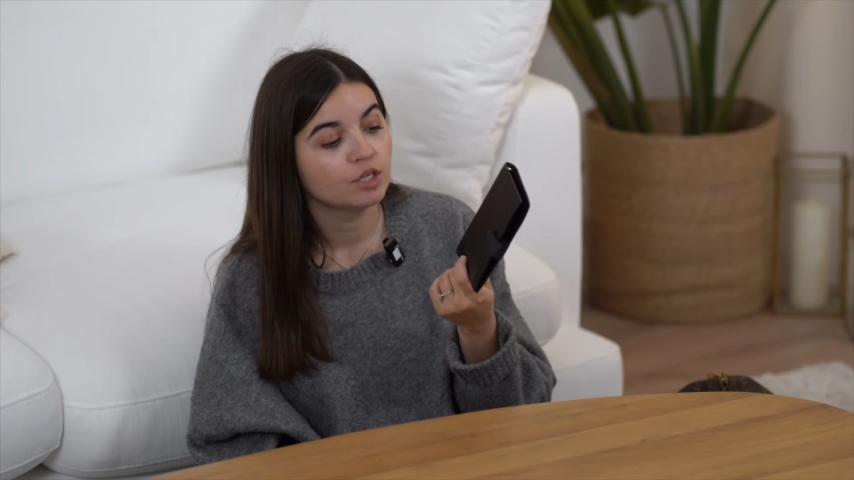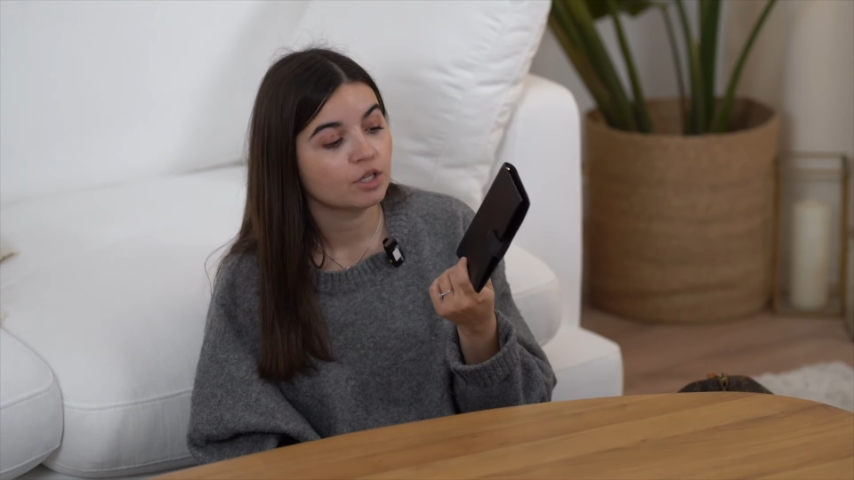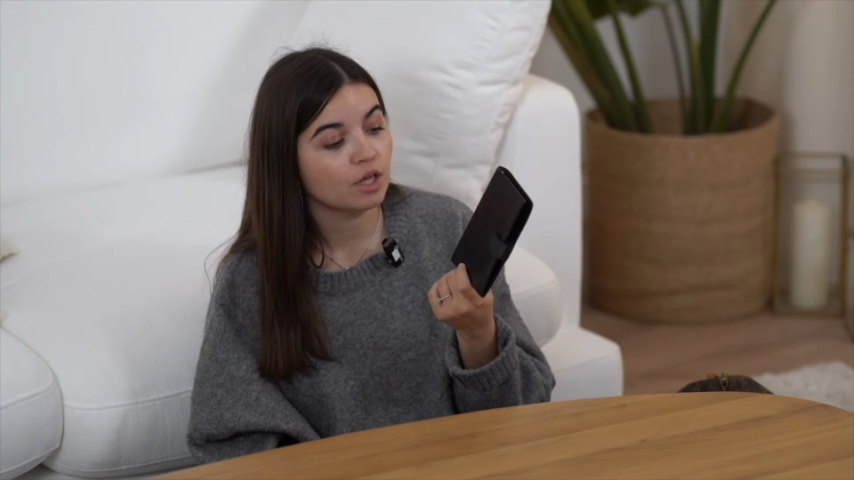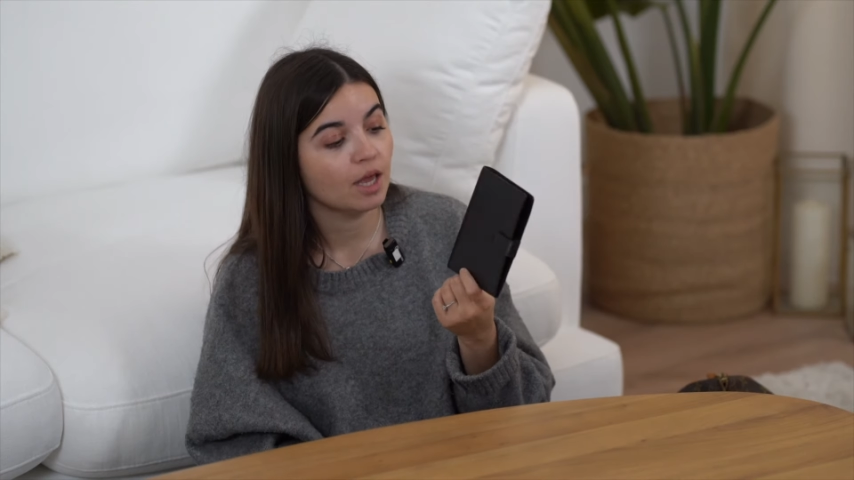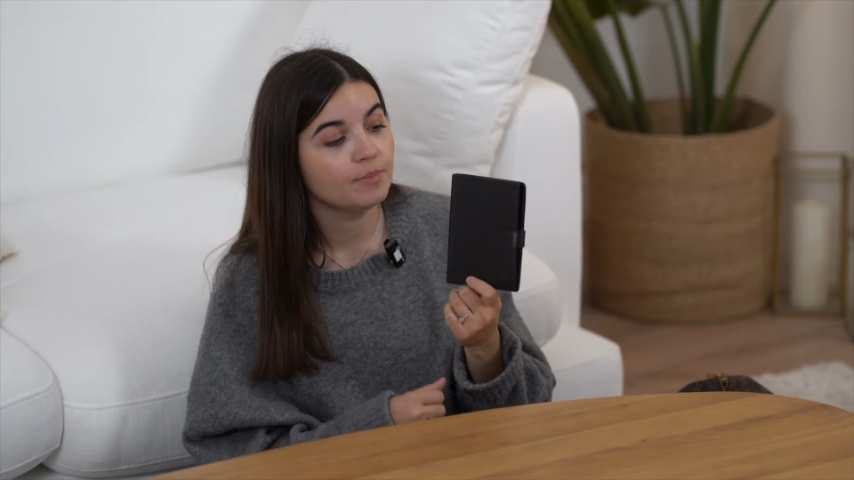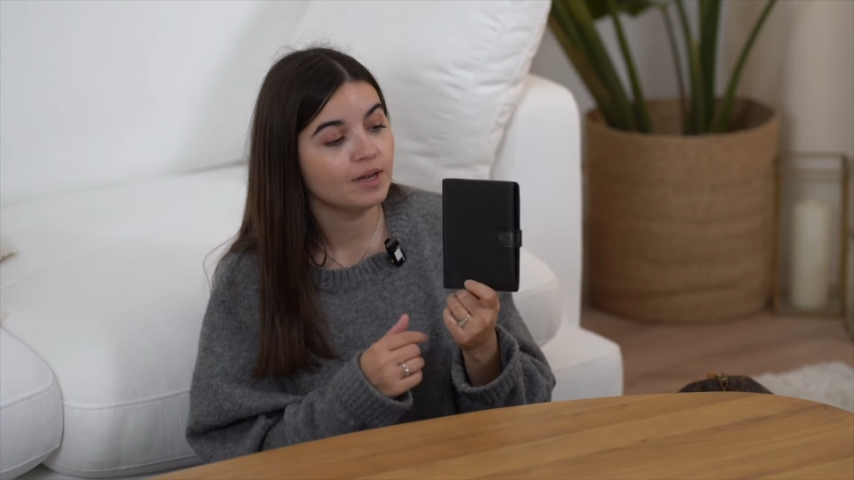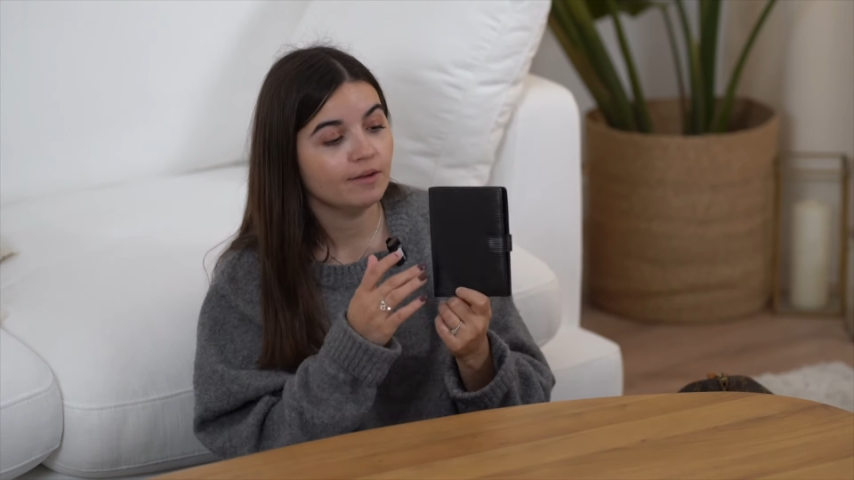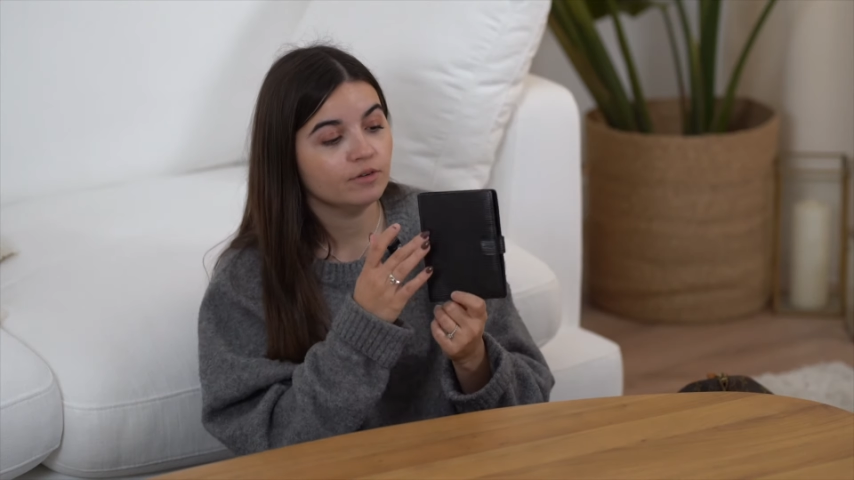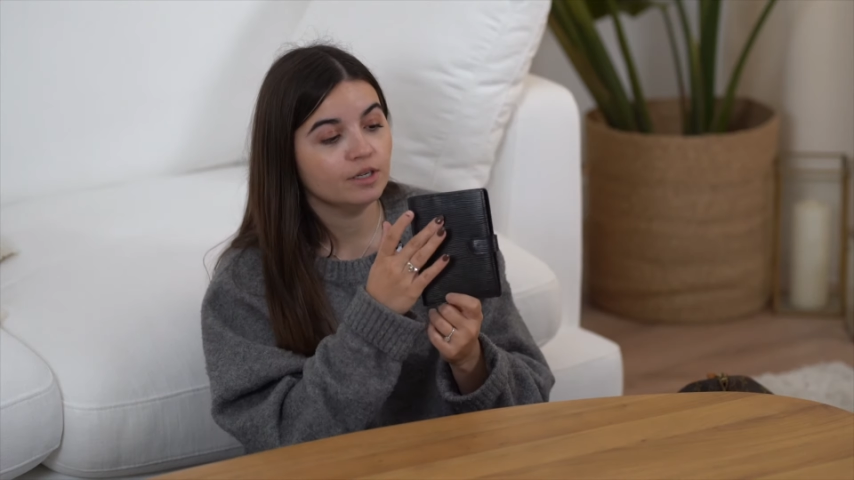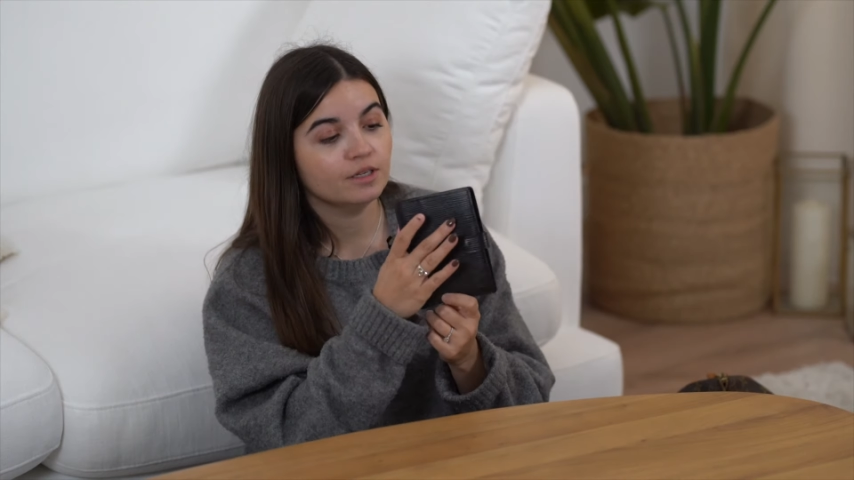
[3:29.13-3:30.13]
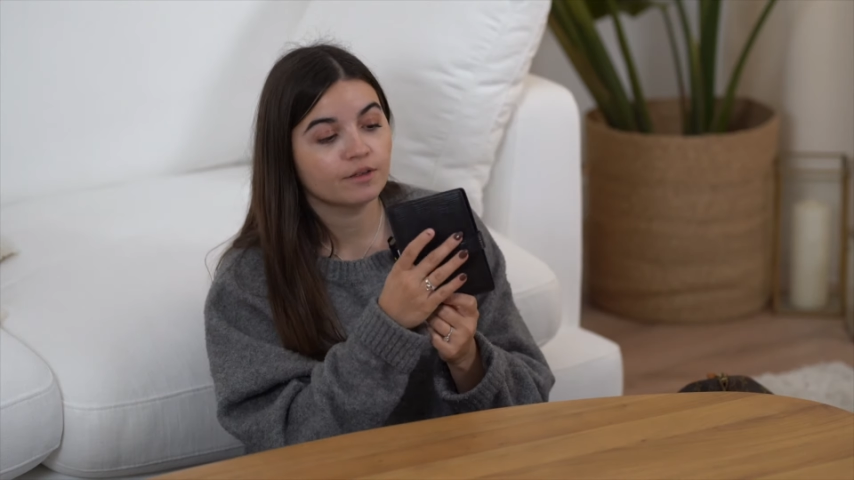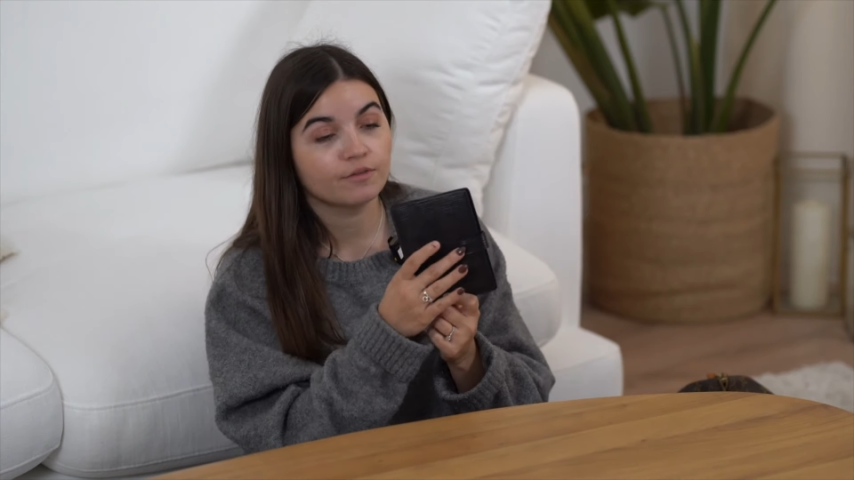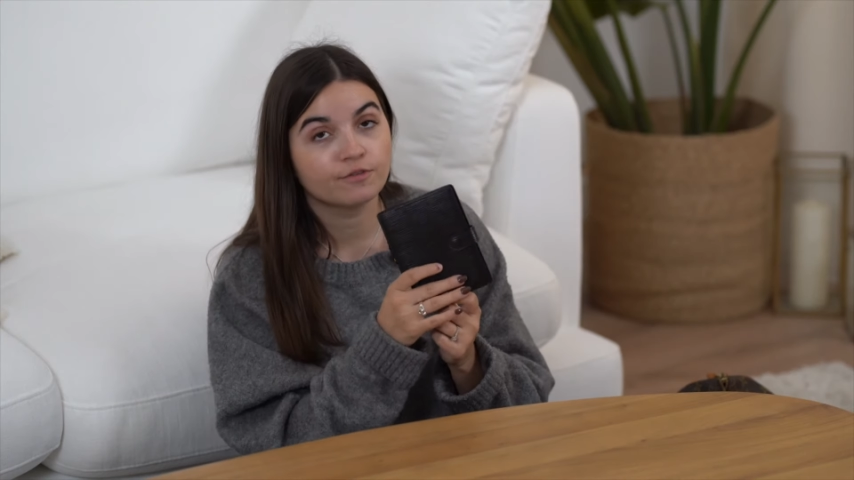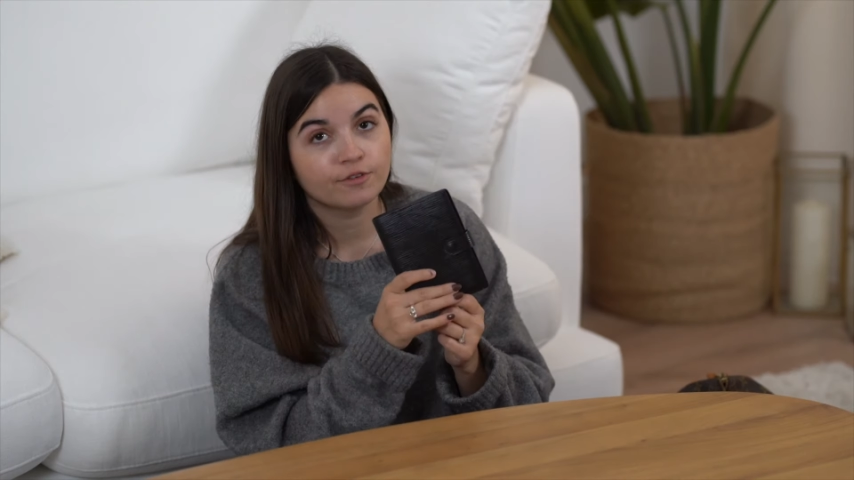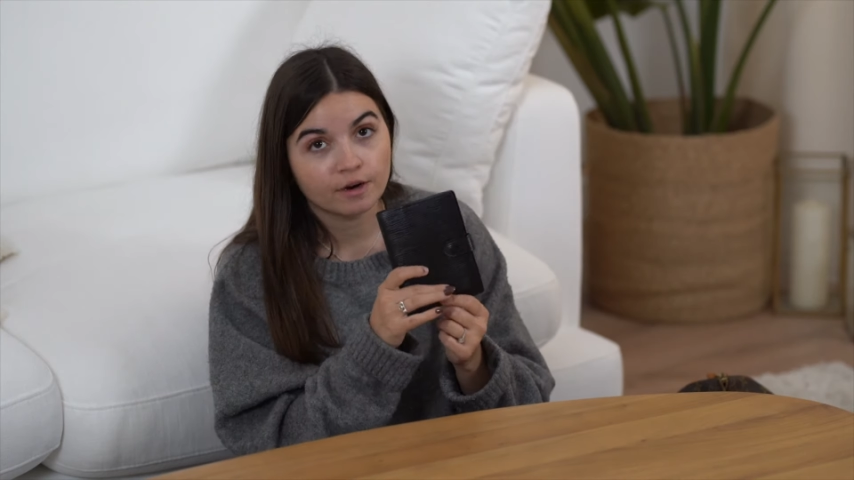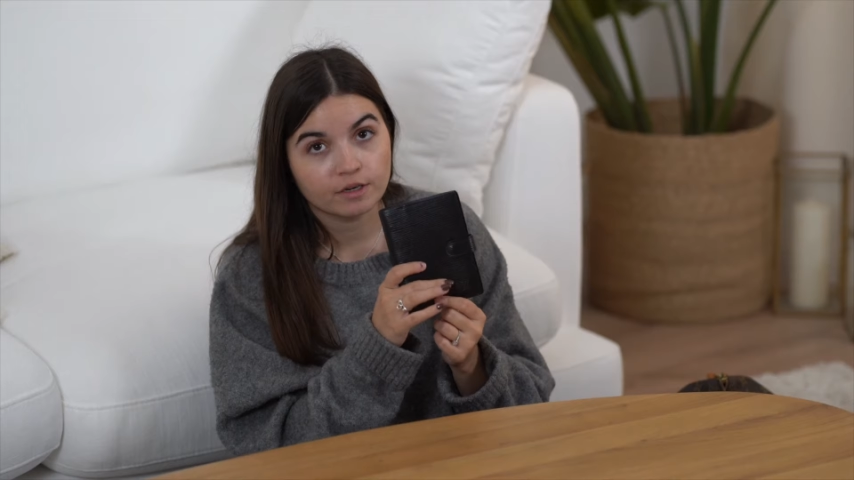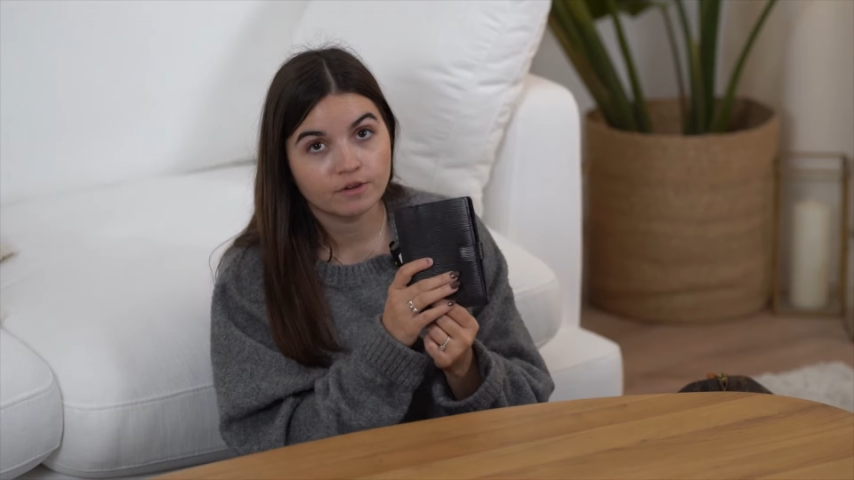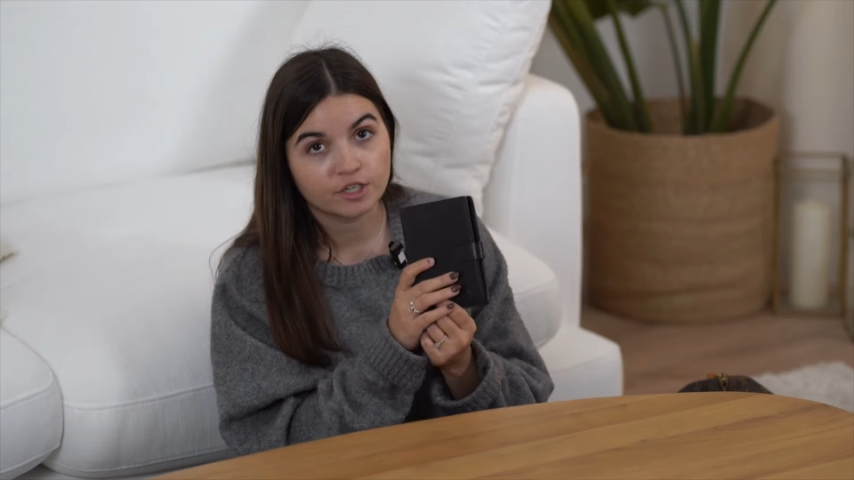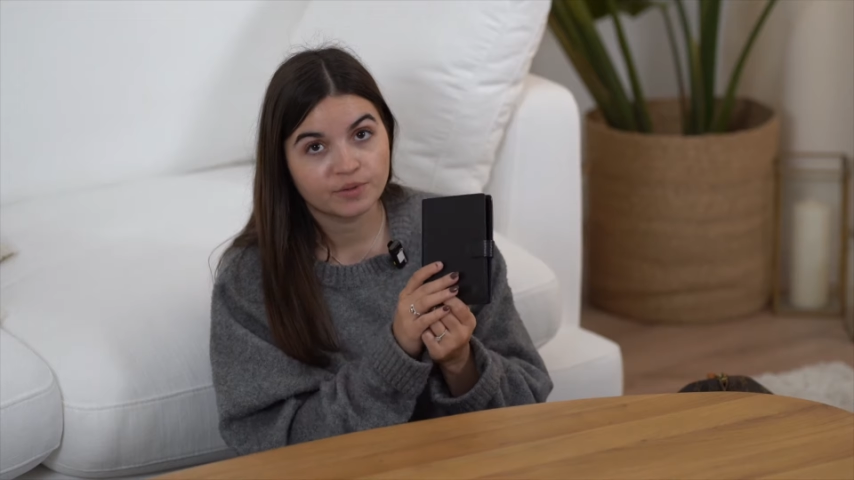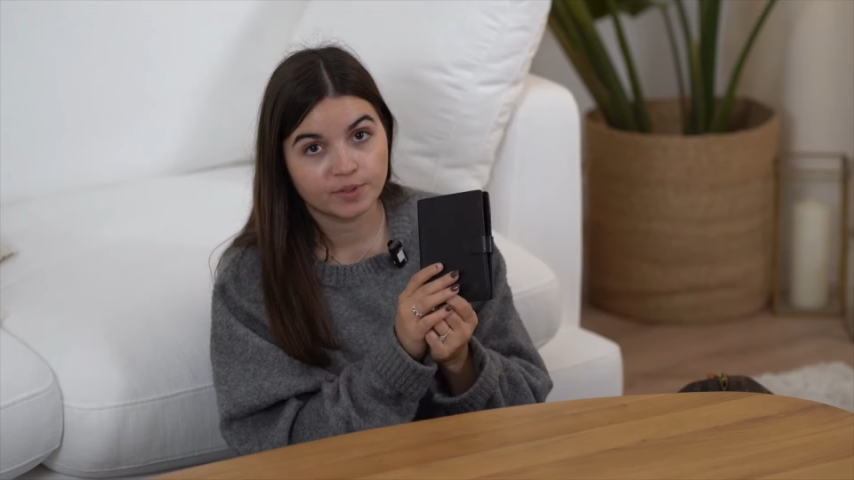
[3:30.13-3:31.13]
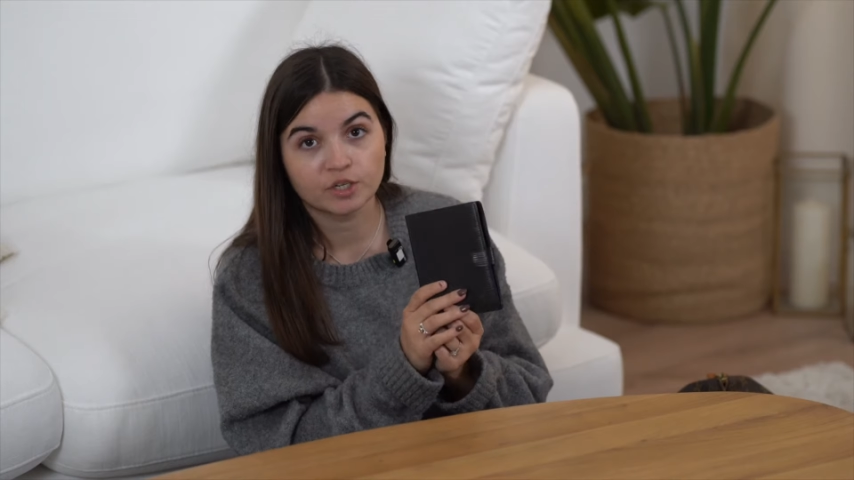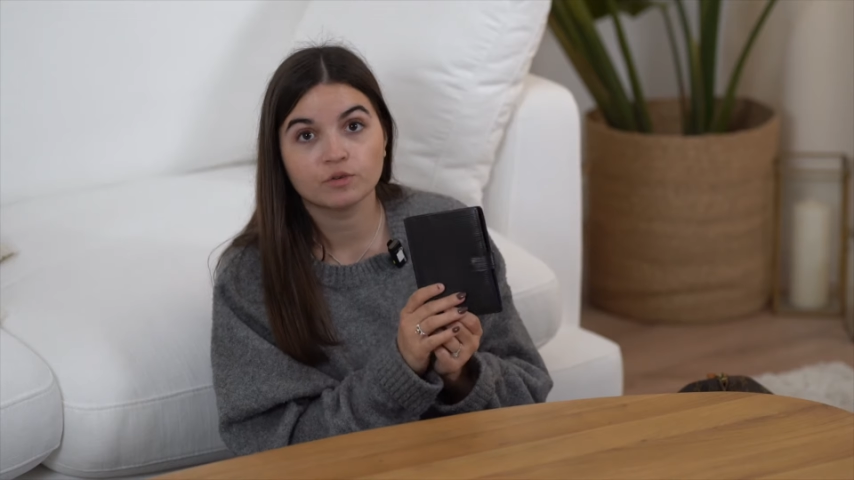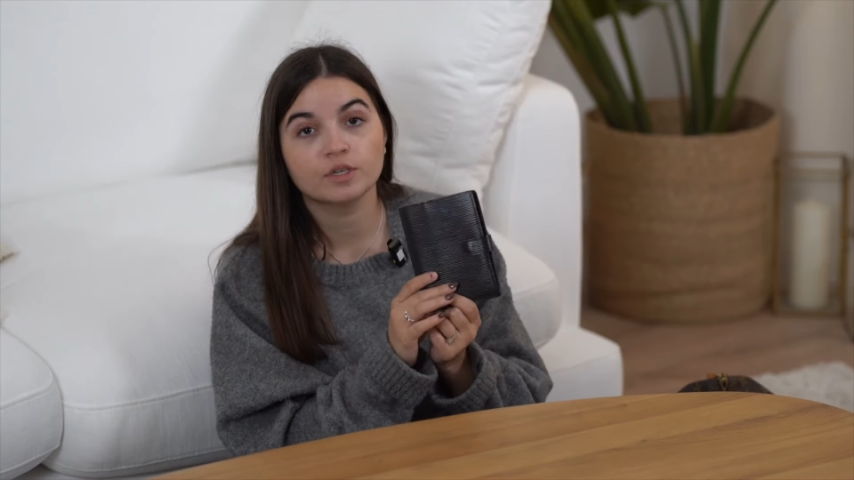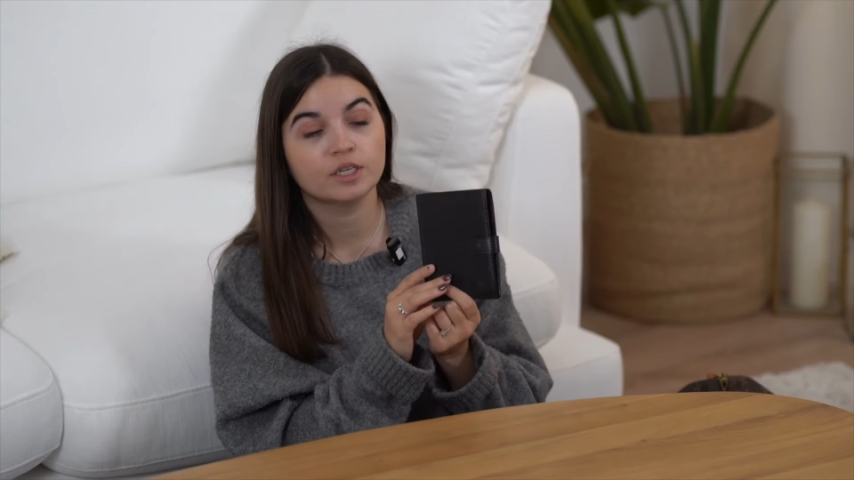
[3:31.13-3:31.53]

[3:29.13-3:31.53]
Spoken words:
So the epi leather is very, very special.